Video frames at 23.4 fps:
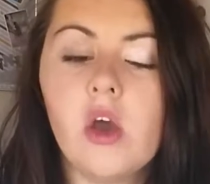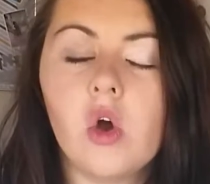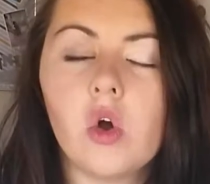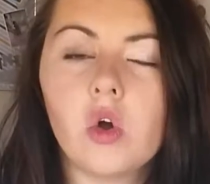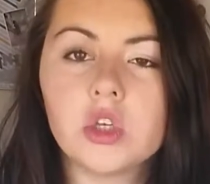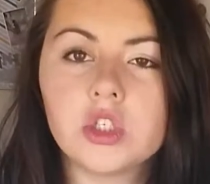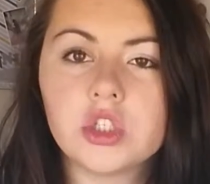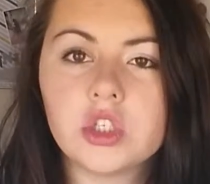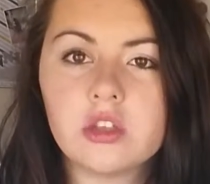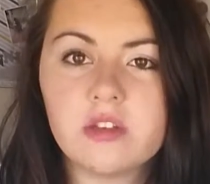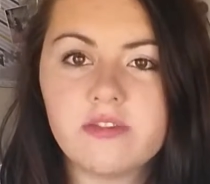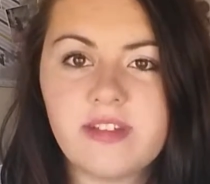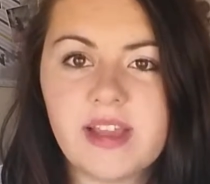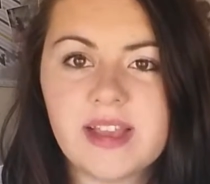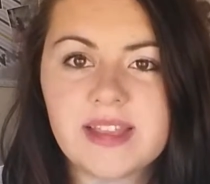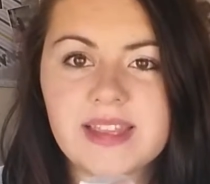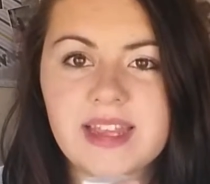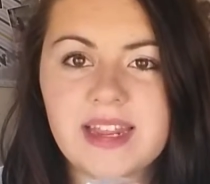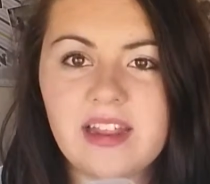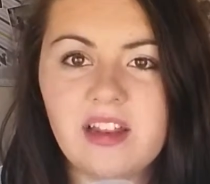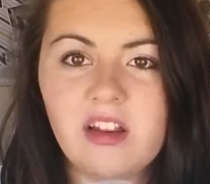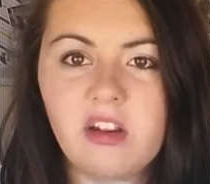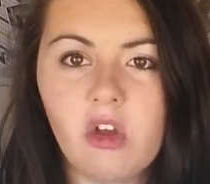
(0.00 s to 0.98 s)
Also, the fact
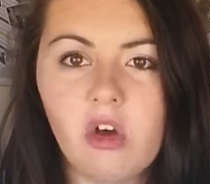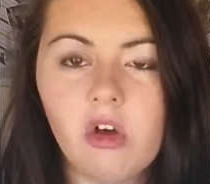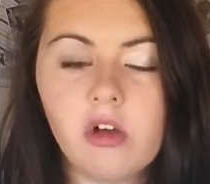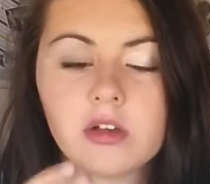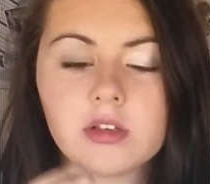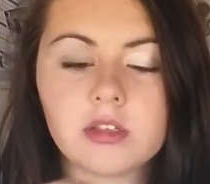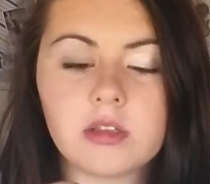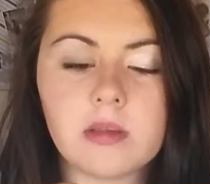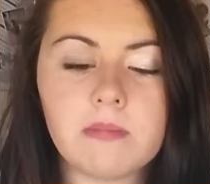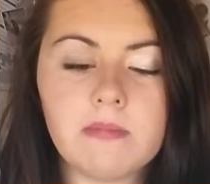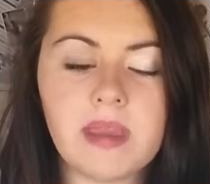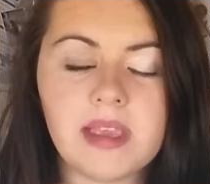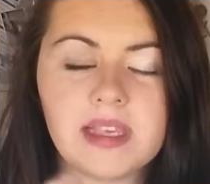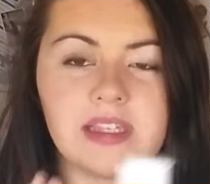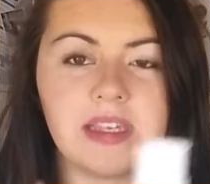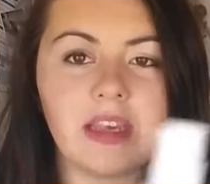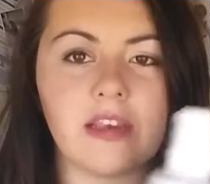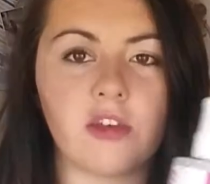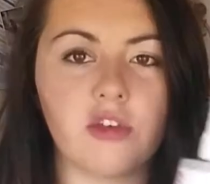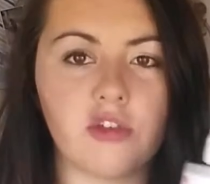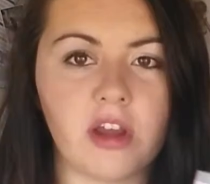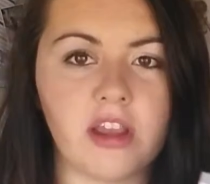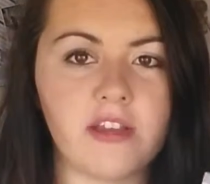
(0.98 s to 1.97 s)
that it locks makes
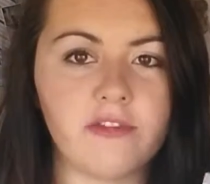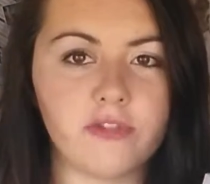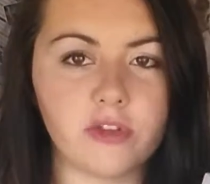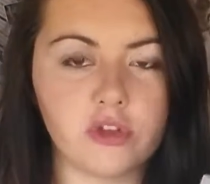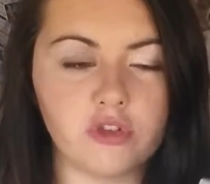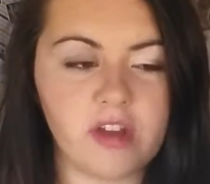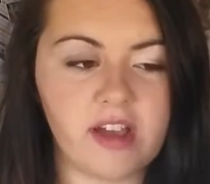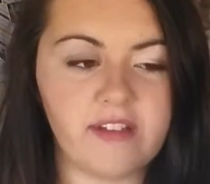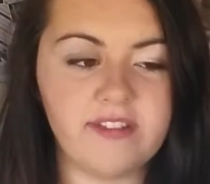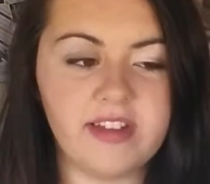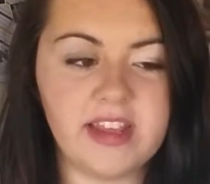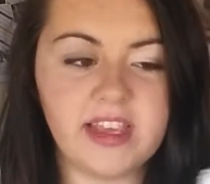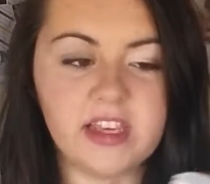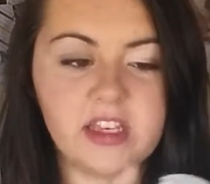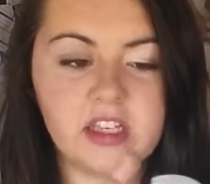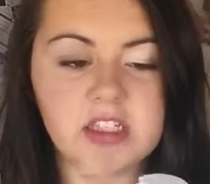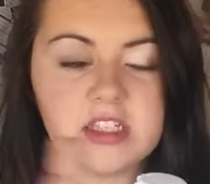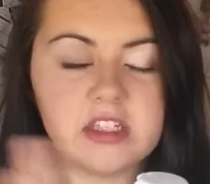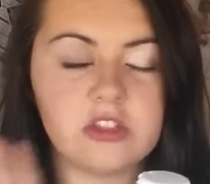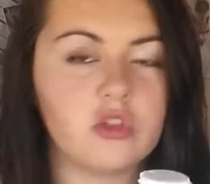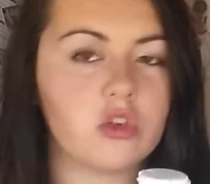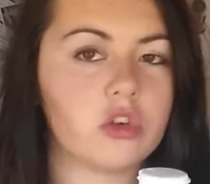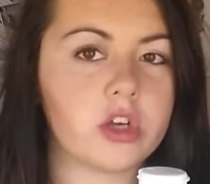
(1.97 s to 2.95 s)
it great for travelling,
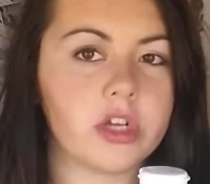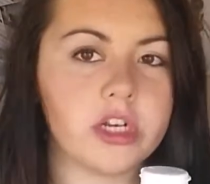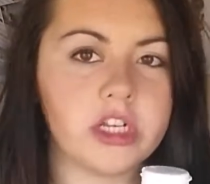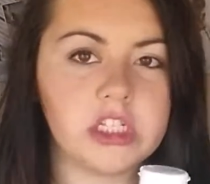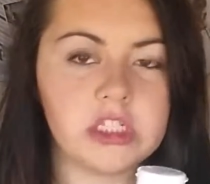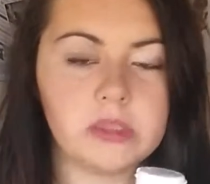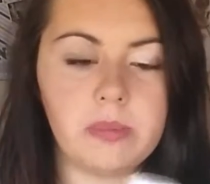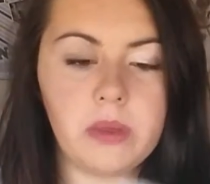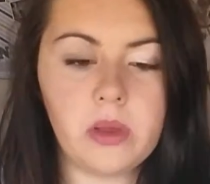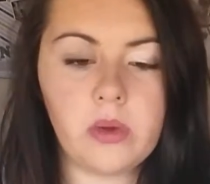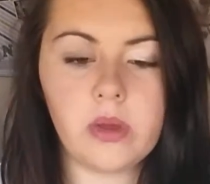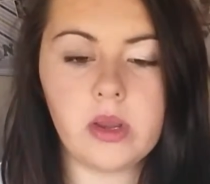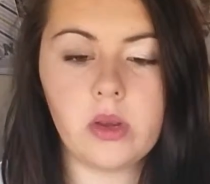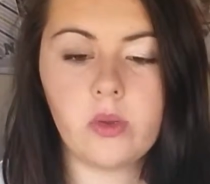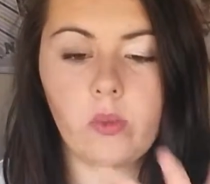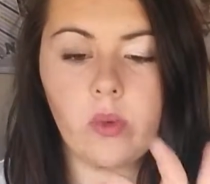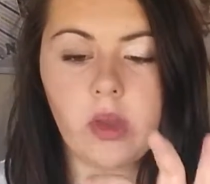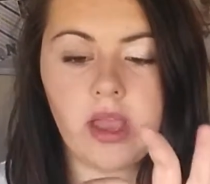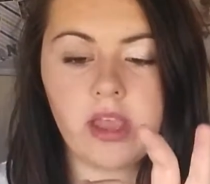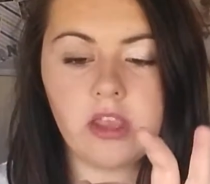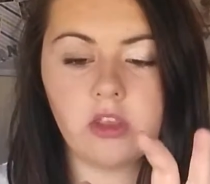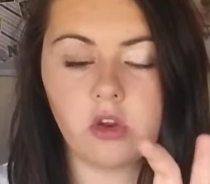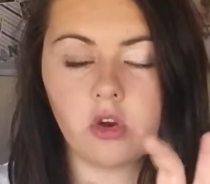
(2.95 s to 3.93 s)
because it's not going to spill
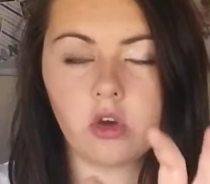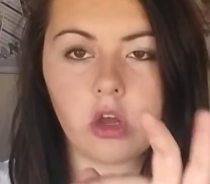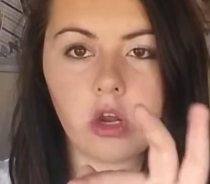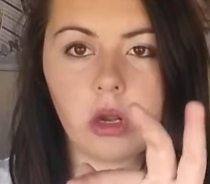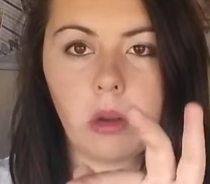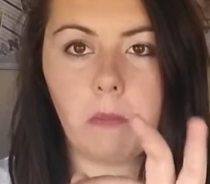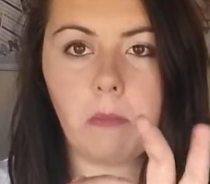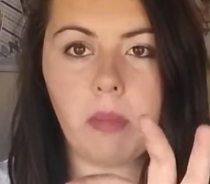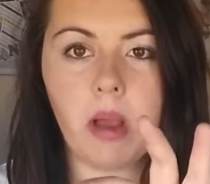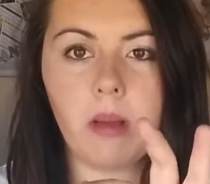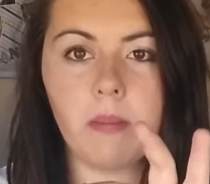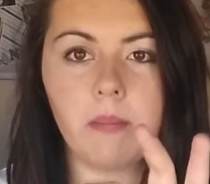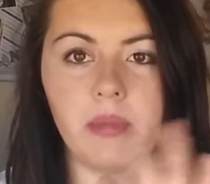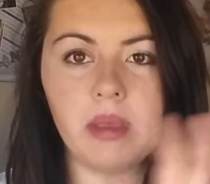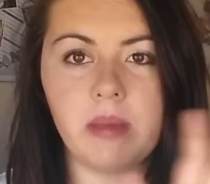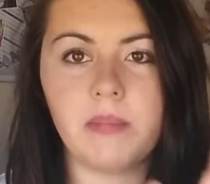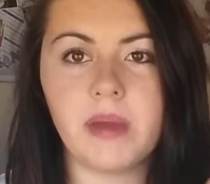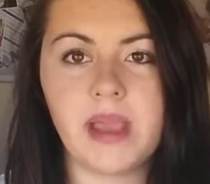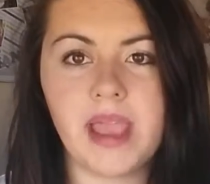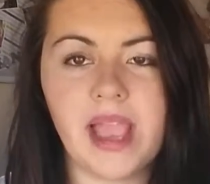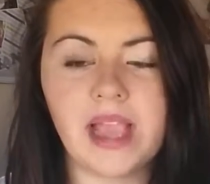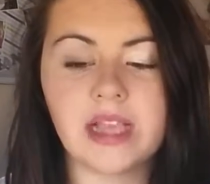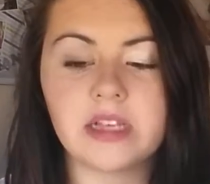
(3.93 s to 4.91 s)
anywhere. You're not going to pump it
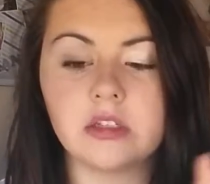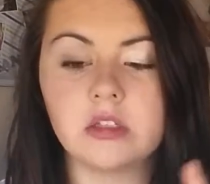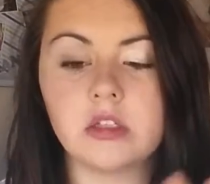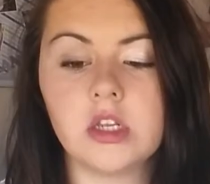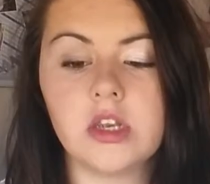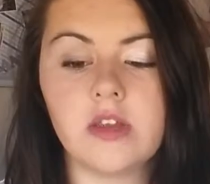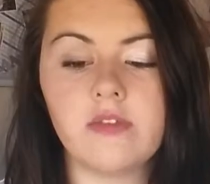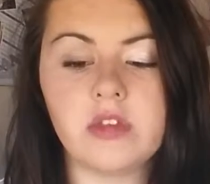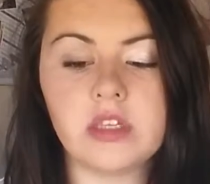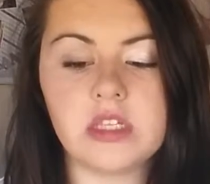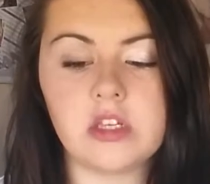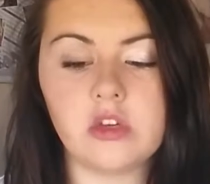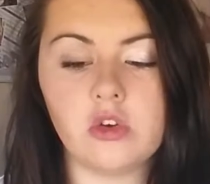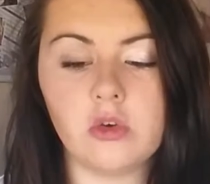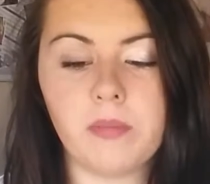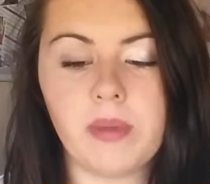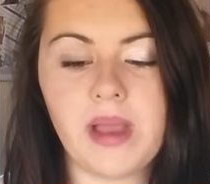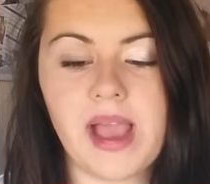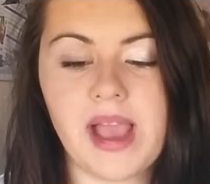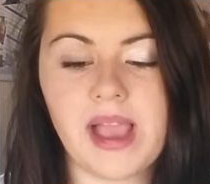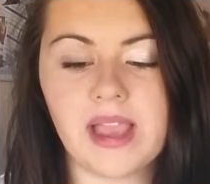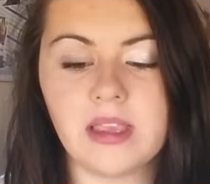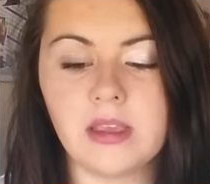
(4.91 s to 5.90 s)
by accident if it's in your
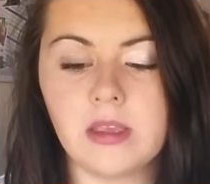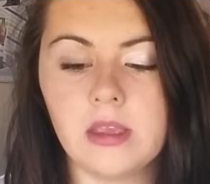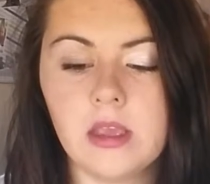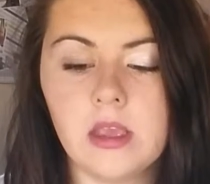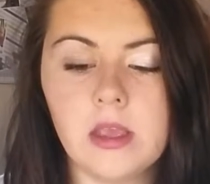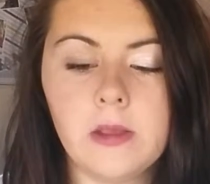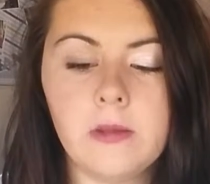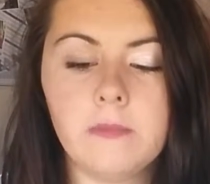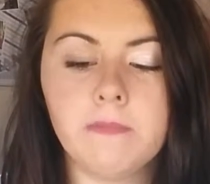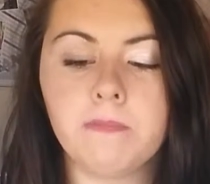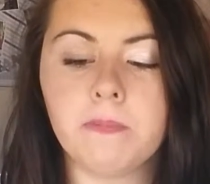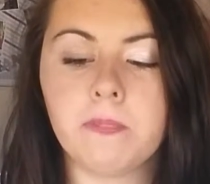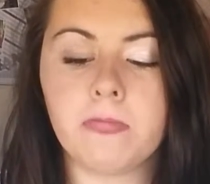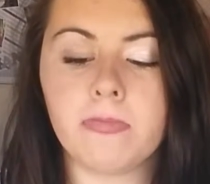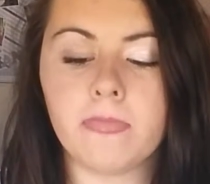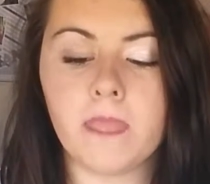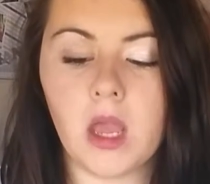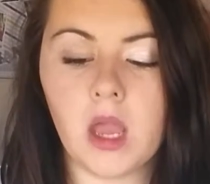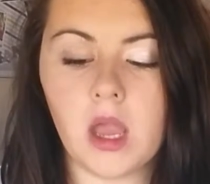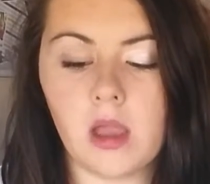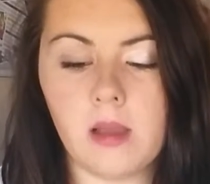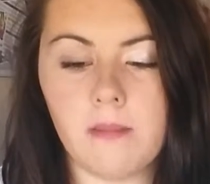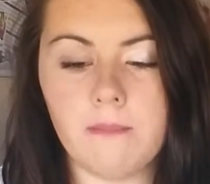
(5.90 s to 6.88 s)
bag,
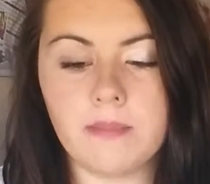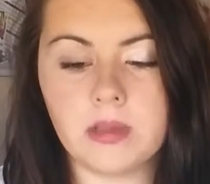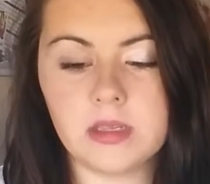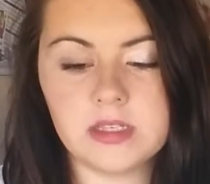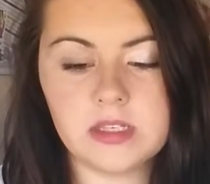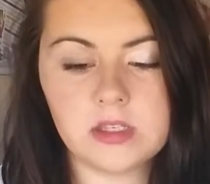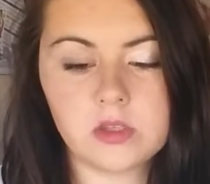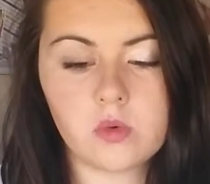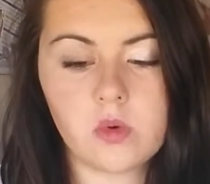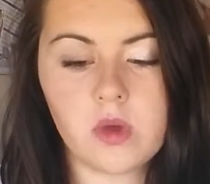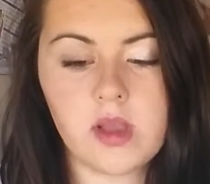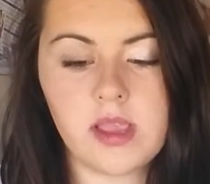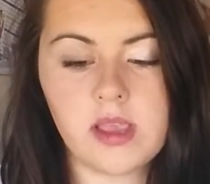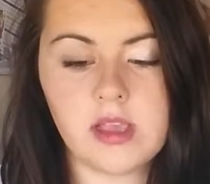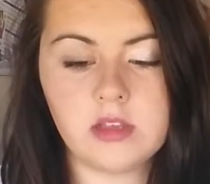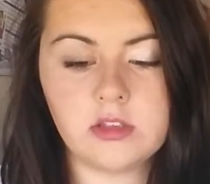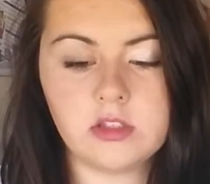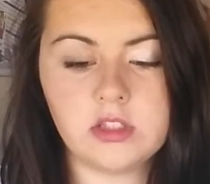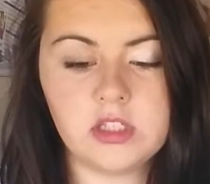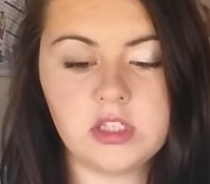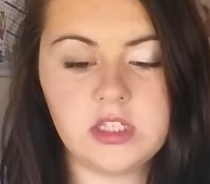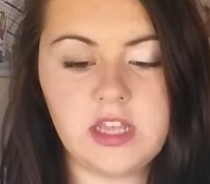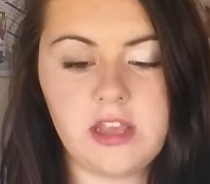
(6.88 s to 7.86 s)
because it's quite a
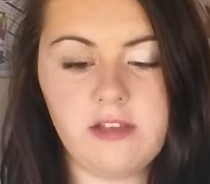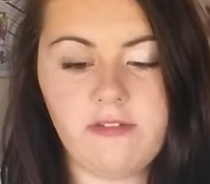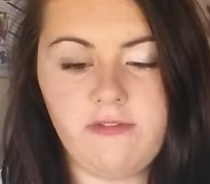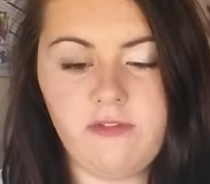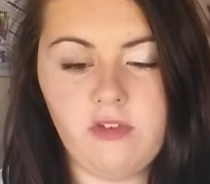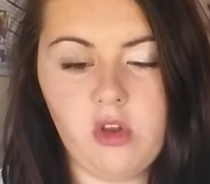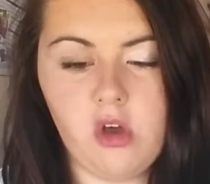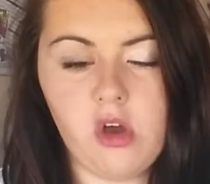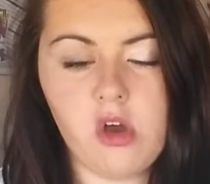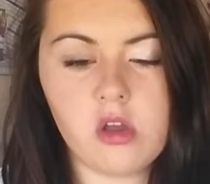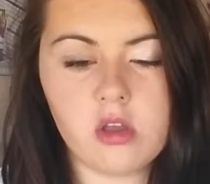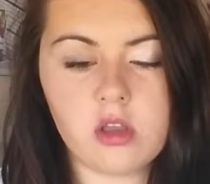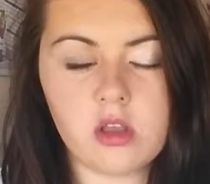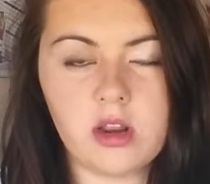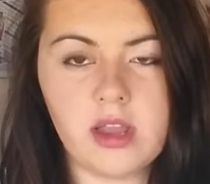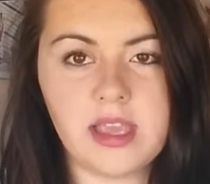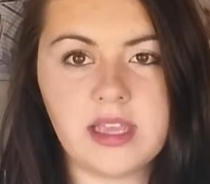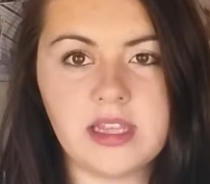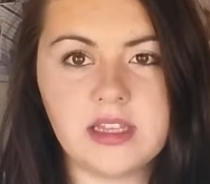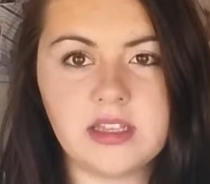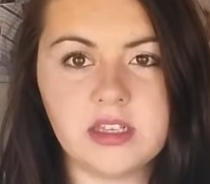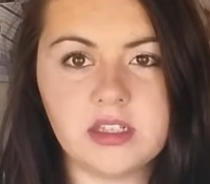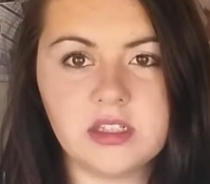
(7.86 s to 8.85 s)
stiff lock.
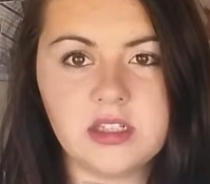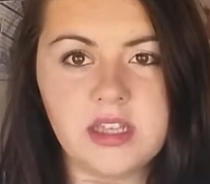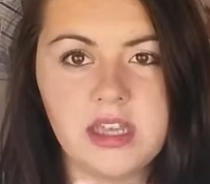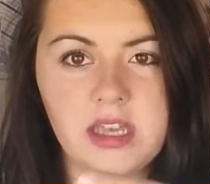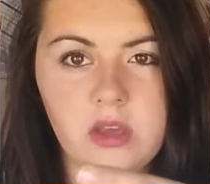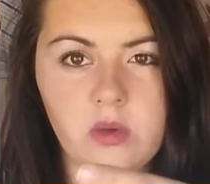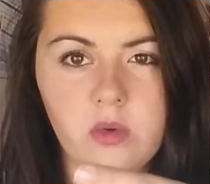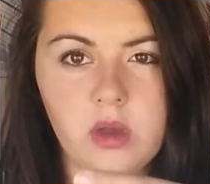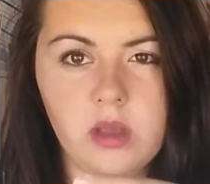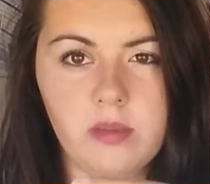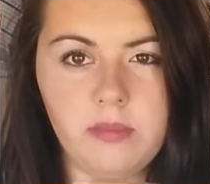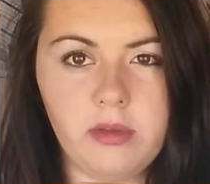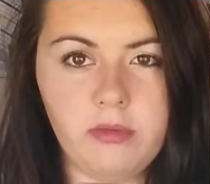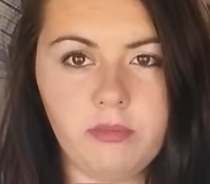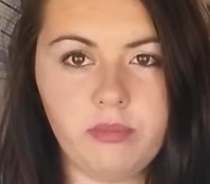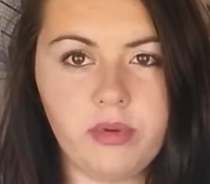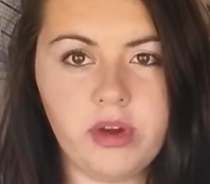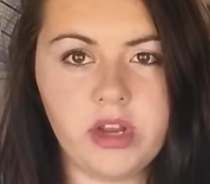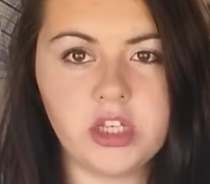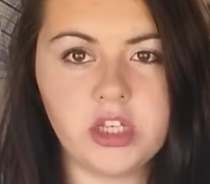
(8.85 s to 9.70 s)
Like, it does take quite a bit of